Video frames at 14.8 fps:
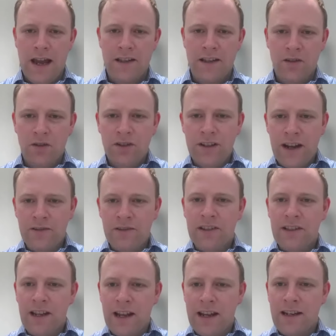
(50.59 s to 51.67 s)
has gone down
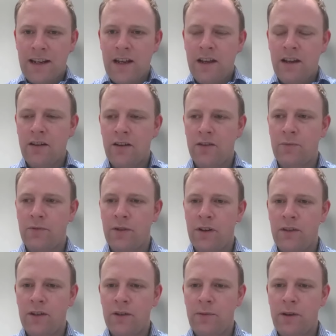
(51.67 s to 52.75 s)
slightly on the
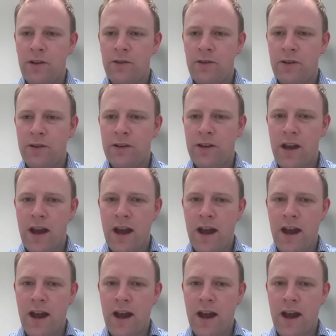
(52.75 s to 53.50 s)
previous period.